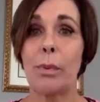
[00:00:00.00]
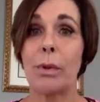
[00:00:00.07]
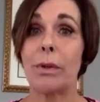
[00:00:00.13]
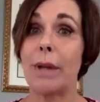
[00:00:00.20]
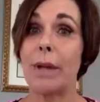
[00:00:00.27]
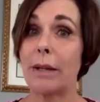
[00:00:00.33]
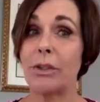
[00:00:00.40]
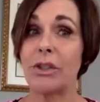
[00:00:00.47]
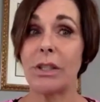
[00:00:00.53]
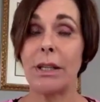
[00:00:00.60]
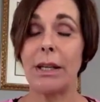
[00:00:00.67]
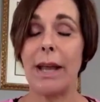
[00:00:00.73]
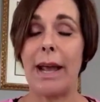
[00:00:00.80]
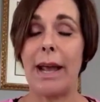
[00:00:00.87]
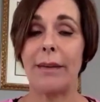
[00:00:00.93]

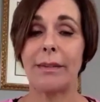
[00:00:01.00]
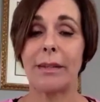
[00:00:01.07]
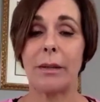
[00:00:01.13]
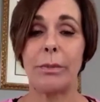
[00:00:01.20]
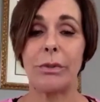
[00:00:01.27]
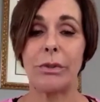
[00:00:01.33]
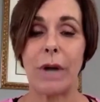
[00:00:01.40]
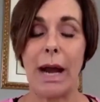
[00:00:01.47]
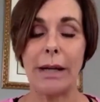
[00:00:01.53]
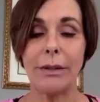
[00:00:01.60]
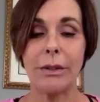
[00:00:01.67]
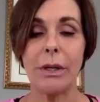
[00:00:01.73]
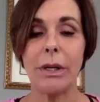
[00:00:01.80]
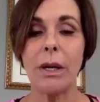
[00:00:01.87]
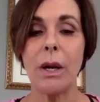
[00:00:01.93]
production as an
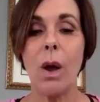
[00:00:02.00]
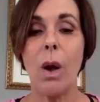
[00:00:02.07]
abstractor